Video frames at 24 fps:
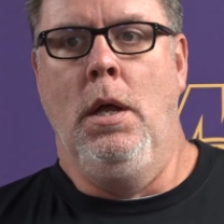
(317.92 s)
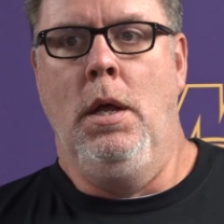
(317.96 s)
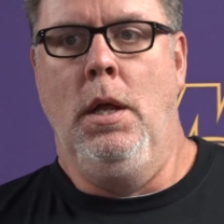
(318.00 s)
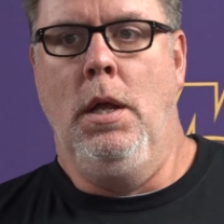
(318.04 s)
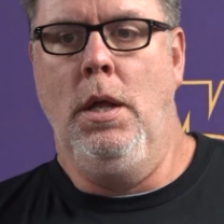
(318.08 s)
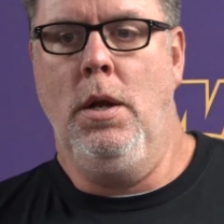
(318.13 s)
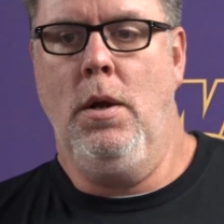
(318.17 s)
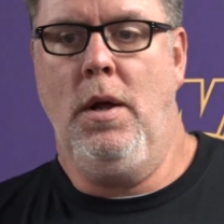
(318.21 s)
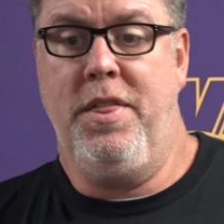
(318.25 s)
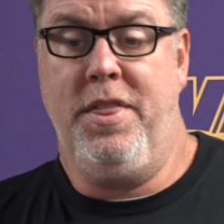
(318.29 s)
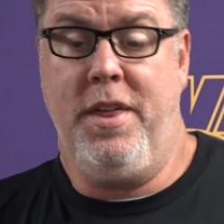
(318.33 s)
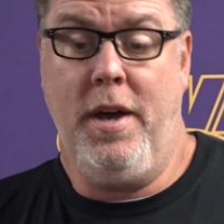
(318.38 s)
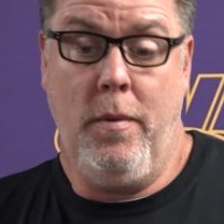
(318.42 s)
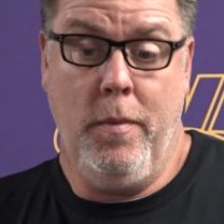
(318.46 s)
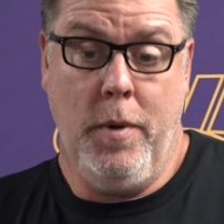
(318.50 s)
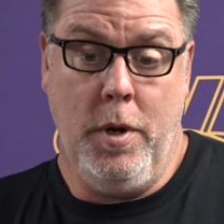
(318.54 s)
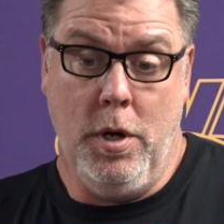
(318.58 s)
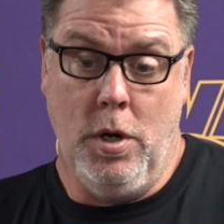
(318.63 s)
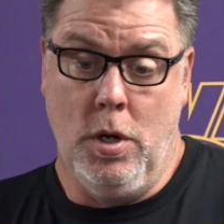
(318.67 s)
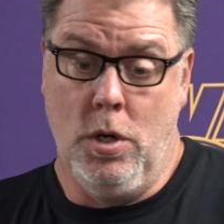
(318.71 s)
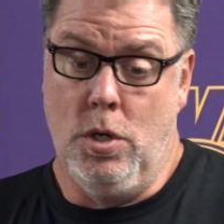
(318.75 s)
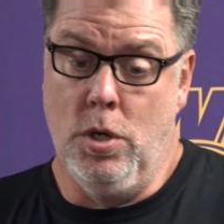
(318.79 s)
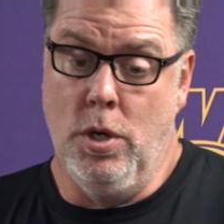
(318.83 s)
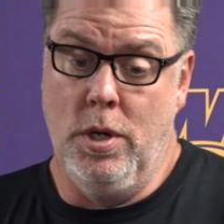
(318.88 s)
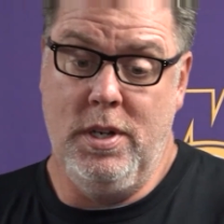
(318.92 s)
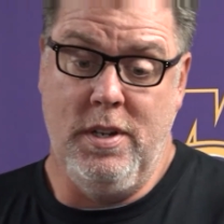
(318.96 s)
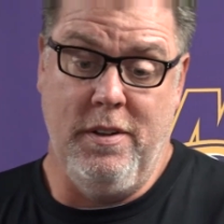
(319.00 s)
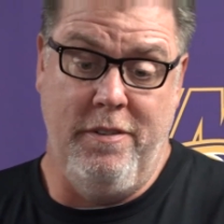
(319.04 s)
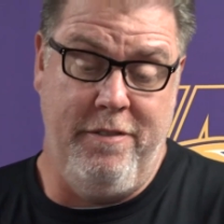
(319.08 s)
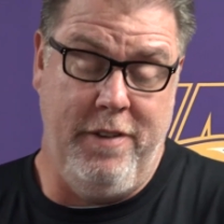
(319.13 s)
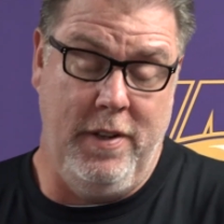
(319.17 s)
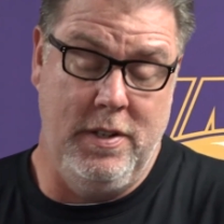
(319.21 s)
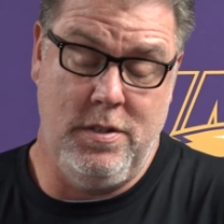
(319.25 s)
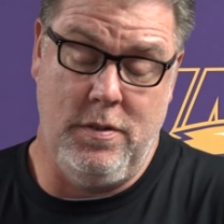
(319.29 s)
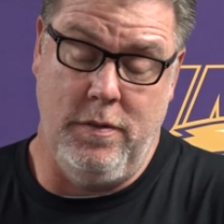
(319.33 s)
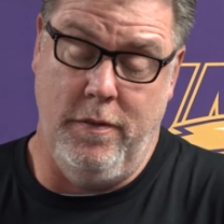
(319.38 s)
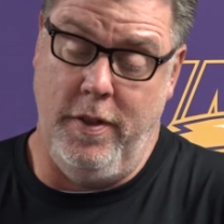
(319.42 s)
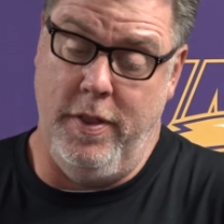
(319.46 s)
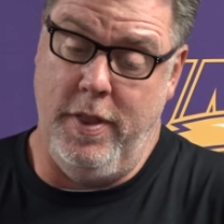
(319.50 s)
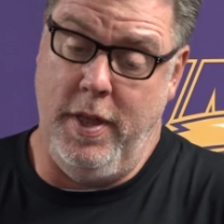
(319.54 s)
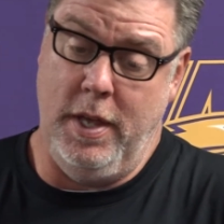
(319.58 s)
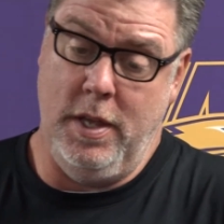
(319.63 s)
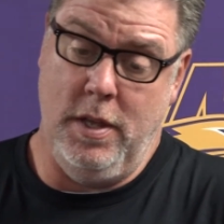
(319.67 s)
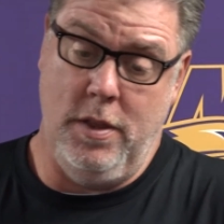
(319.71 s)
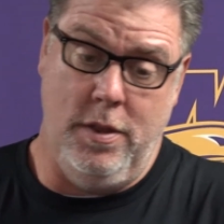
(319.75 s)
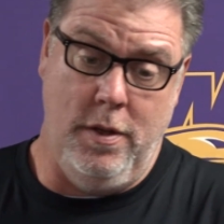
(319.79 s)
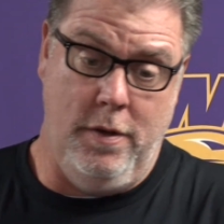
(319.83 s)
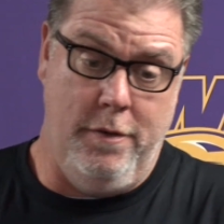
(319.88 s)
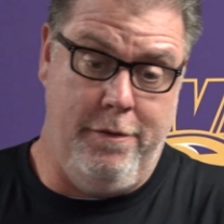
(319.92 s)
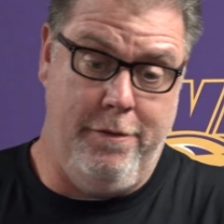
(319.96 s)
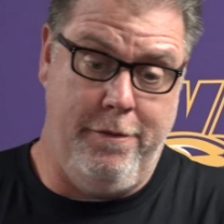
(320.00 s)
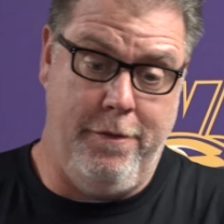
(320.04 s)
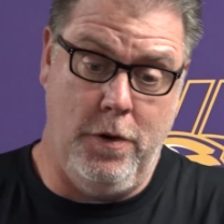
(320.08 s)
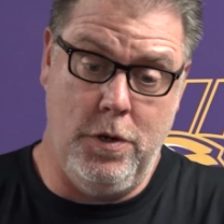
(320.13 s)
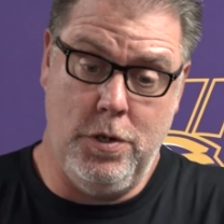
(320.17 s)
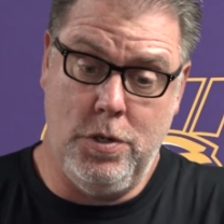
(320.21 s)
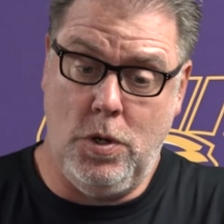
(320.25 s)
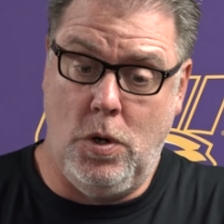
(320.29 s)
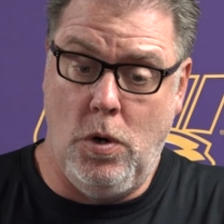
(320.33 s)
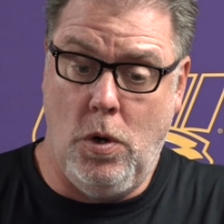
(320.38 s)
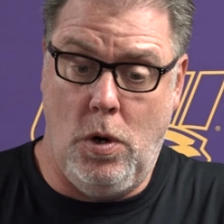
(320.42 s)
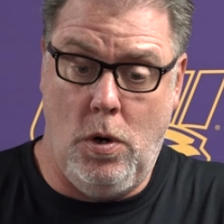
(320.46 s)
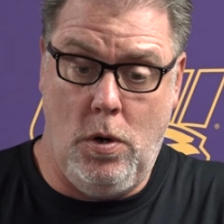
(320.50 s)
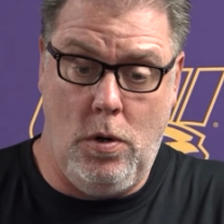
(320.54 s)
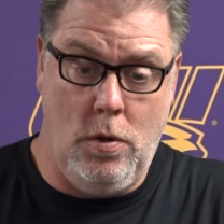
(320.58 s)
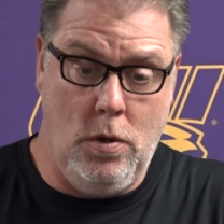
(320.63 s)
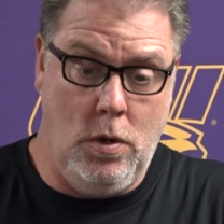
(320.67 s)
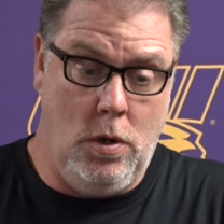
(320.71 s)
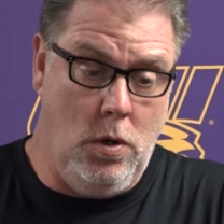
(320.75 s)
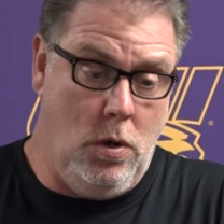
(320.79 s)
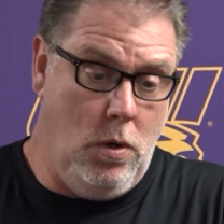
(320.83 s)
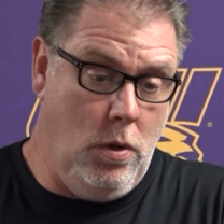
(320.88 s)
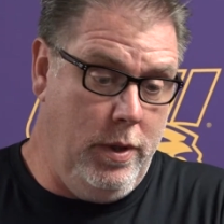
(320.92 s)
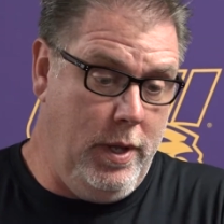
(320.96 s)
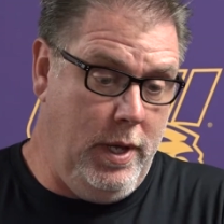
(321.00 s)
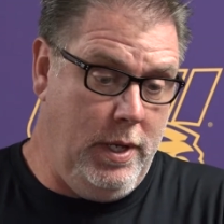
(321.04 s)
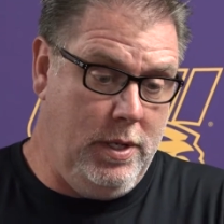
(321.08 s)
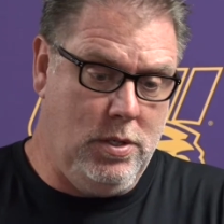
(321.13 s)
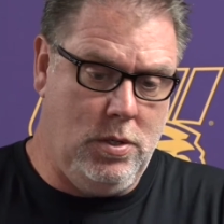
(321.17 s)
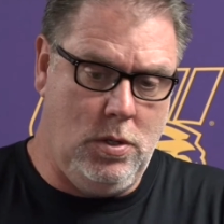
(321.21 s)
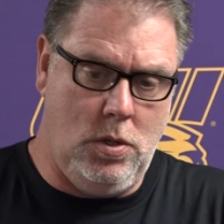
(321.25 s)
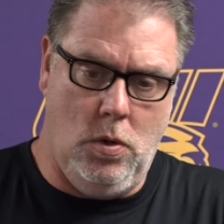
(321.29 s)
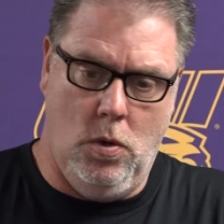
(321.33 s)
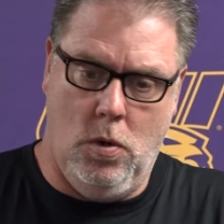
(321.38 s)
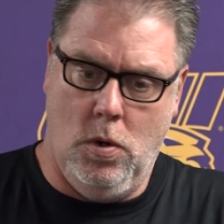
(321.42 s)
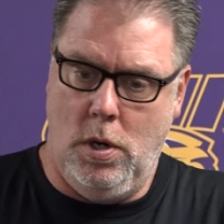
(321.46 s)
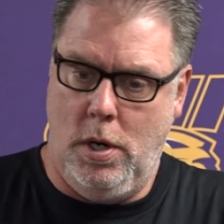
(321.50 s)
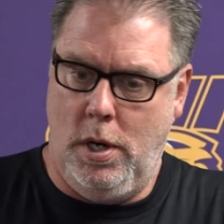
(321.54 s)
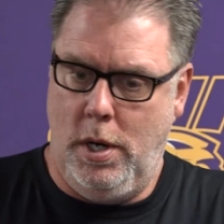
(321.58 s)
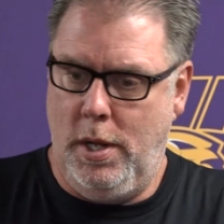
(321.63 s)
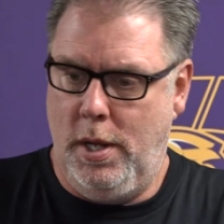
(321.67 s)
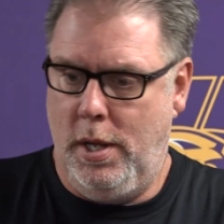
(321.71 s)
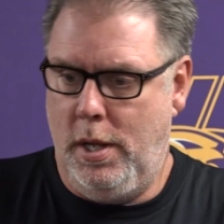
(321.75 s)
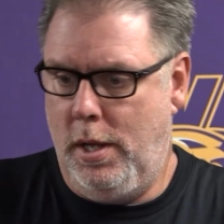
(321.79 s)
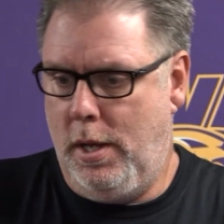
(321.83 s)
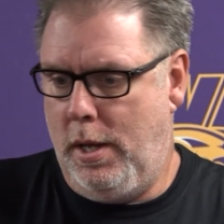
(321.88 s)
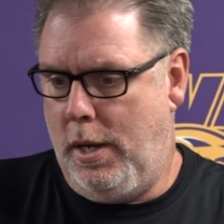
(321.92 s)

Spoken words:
You know, I thought we were good defensively. The first goal they scored,